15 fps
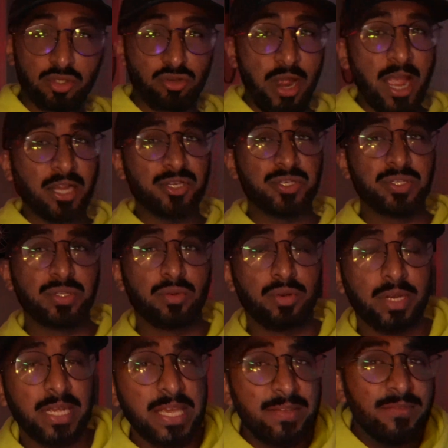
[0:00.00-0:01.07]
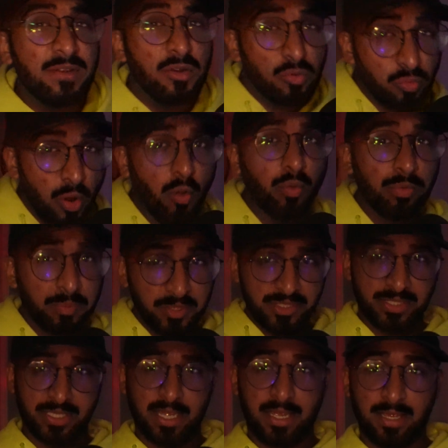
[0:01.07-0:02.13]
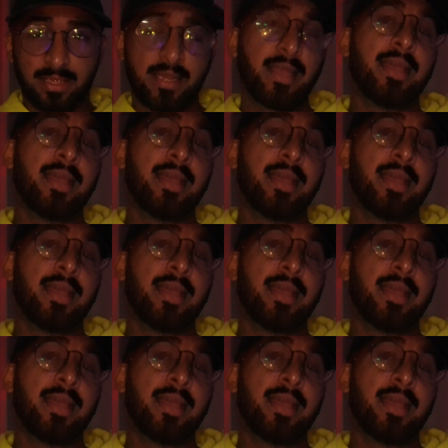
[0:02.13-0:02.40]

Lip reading: traction or even growth per se,